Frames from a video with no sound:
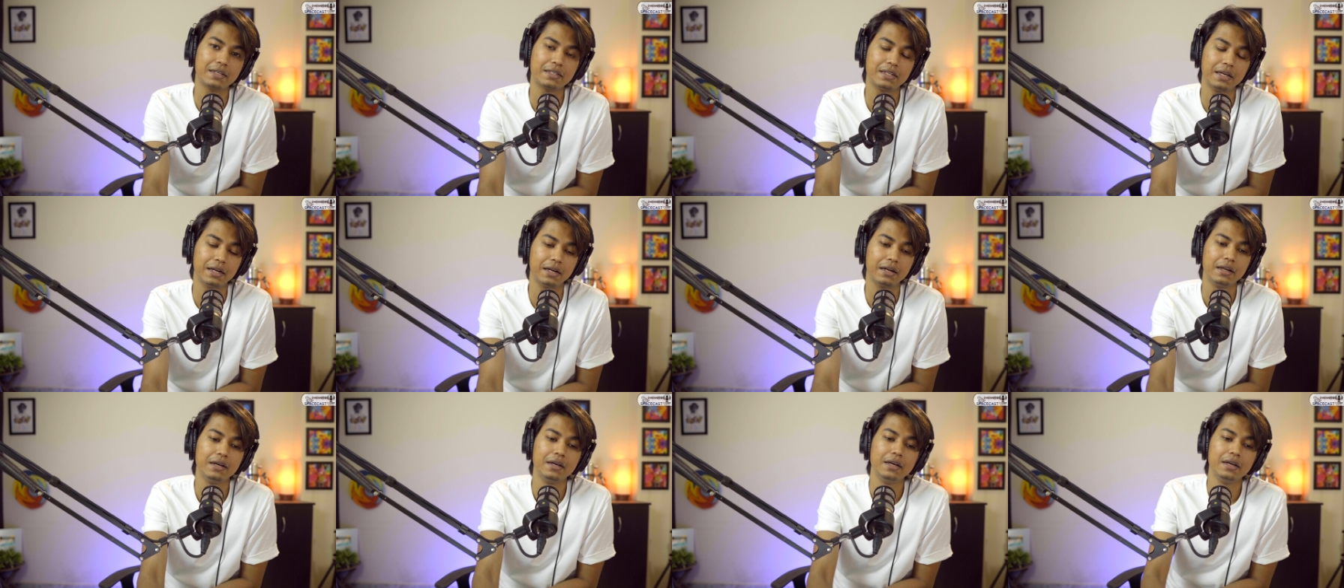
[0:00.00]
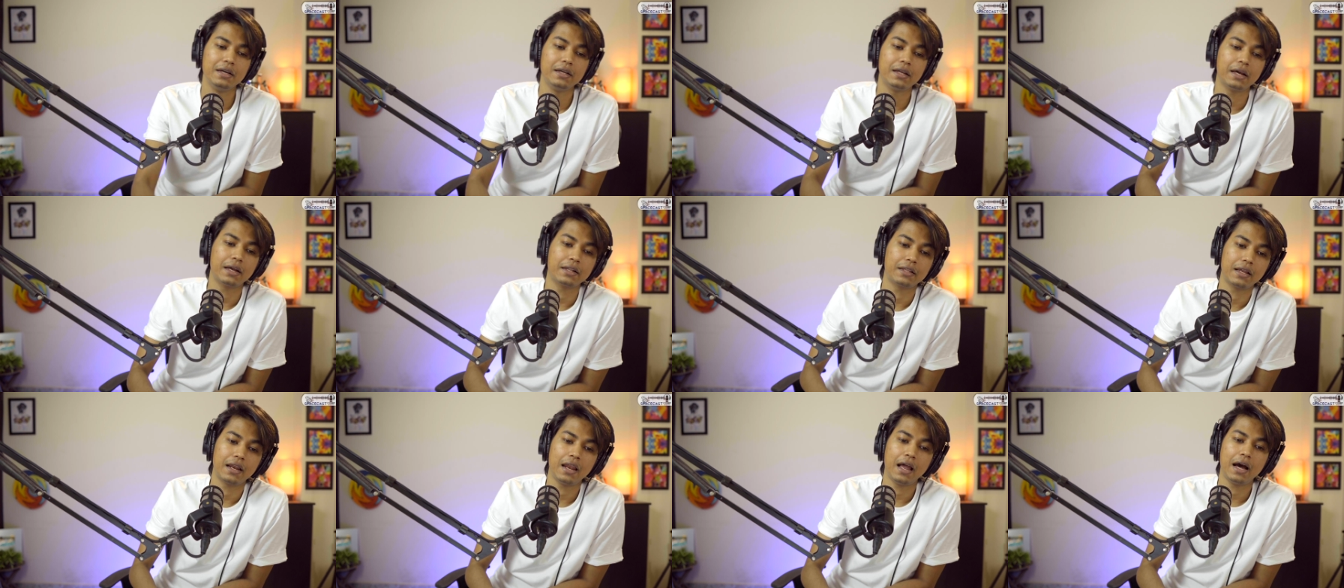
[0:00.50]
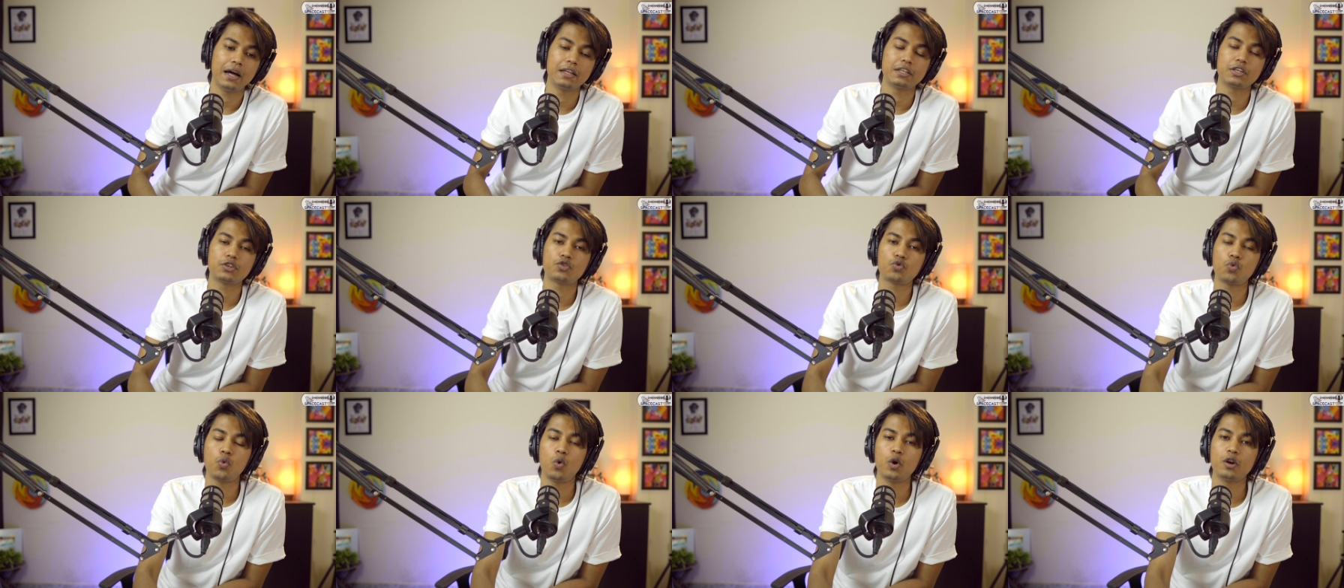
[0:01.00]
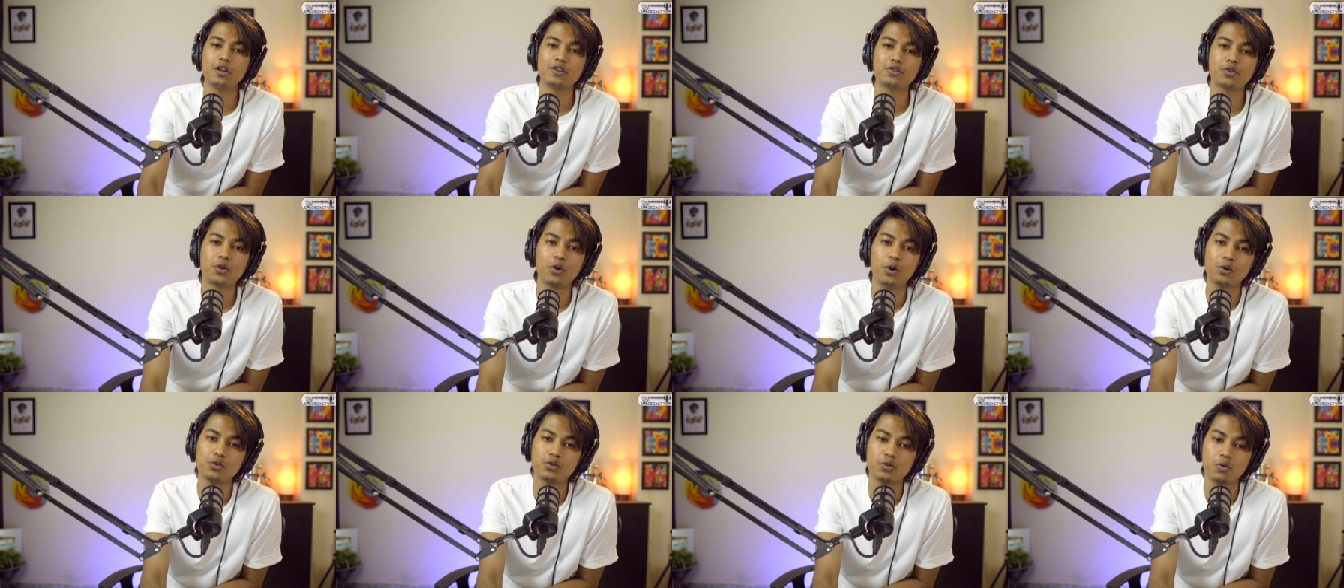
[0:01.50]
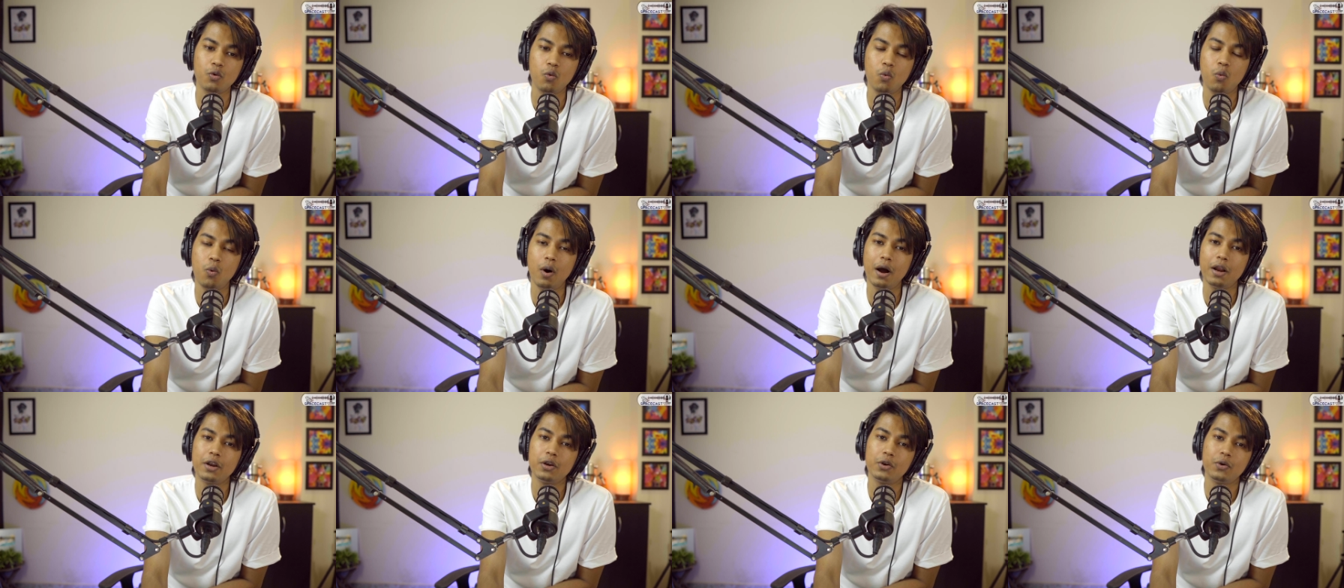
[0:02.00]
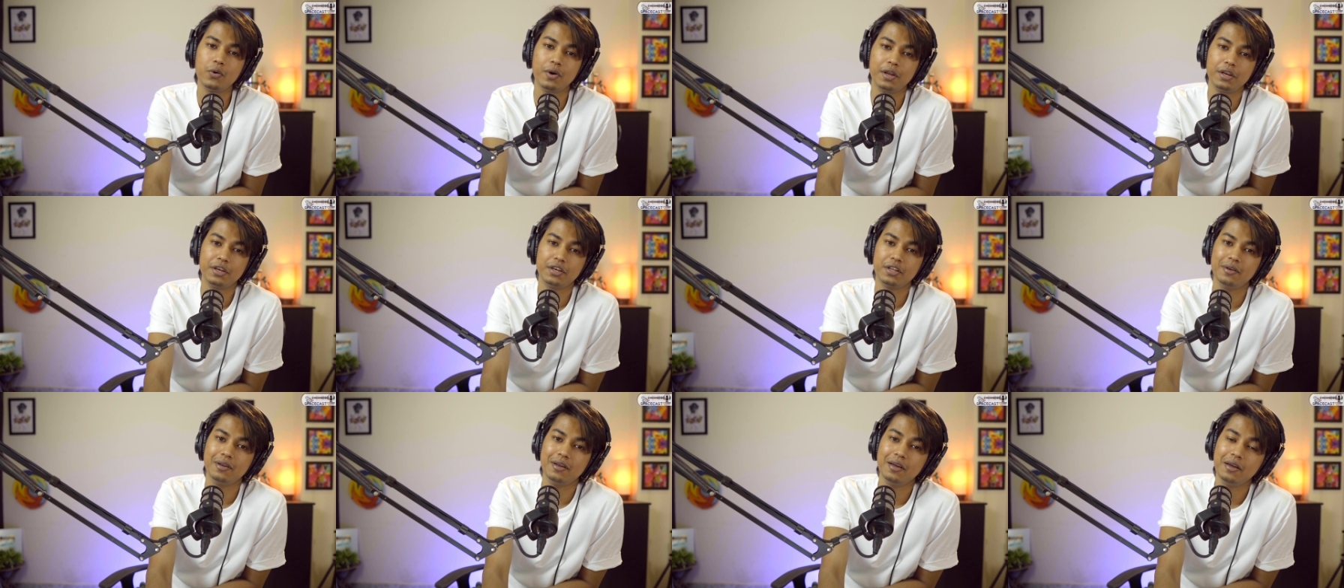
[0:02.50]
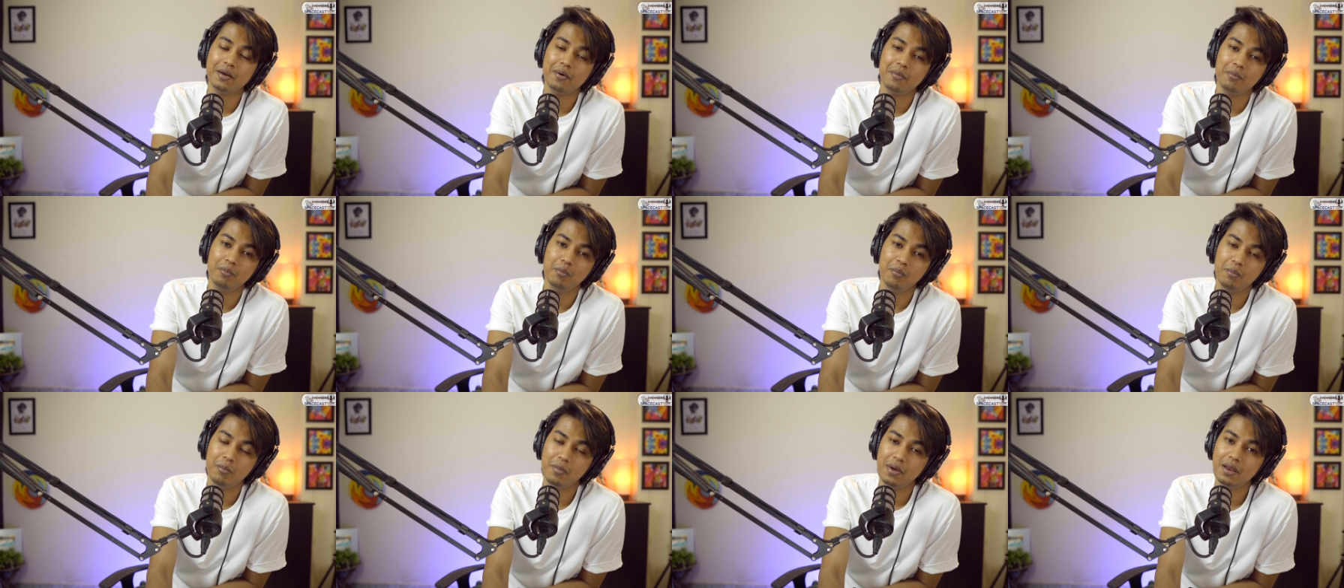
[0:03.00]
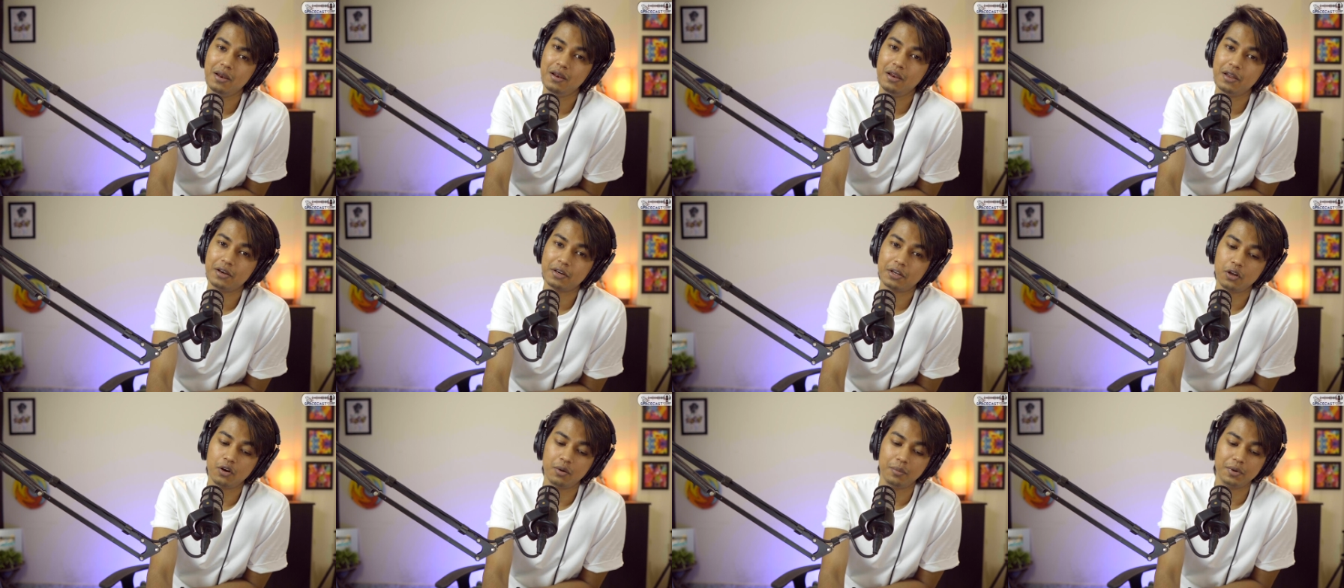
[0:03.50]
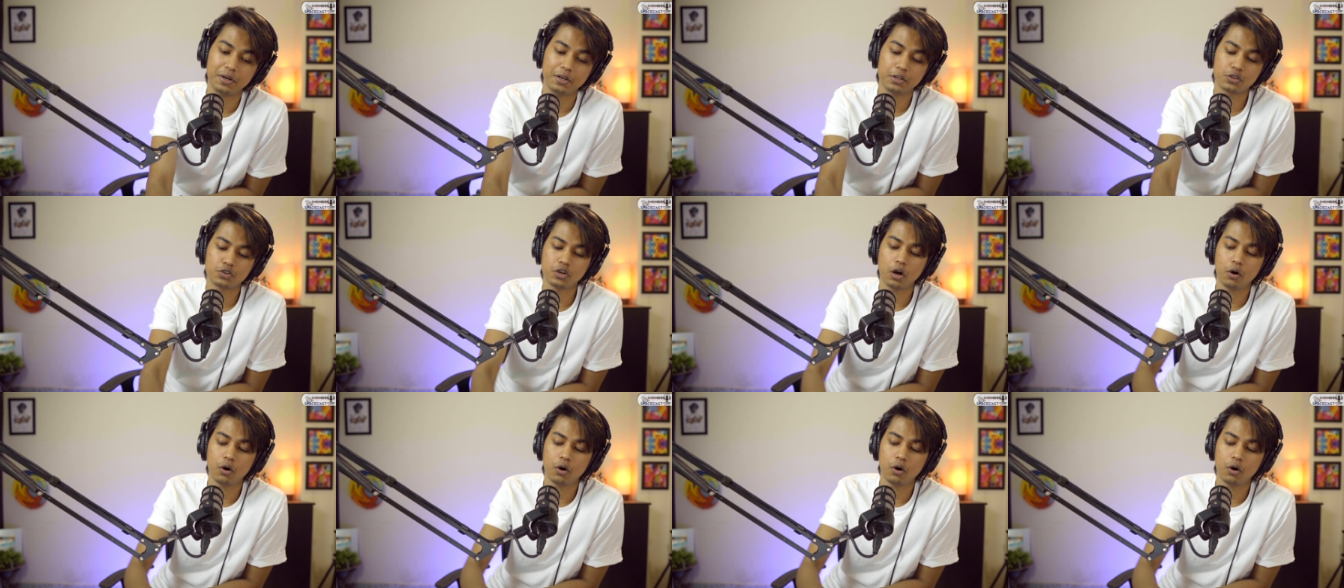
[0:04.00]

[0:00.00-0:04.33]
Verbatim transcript: I said, uh, the largest one is close to 120 million kilometers.